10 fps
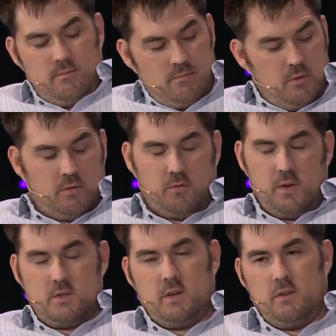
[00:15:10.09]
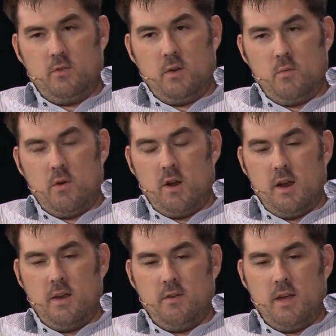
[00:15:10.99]
most refreshing drink of water
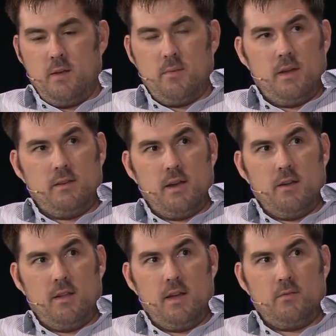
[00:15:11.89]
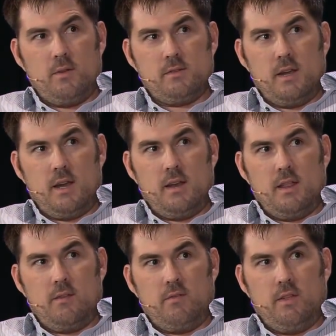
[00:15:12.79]
I'd ever had my entire life once I got into
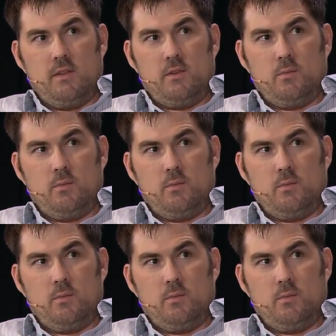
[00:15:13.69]
that village,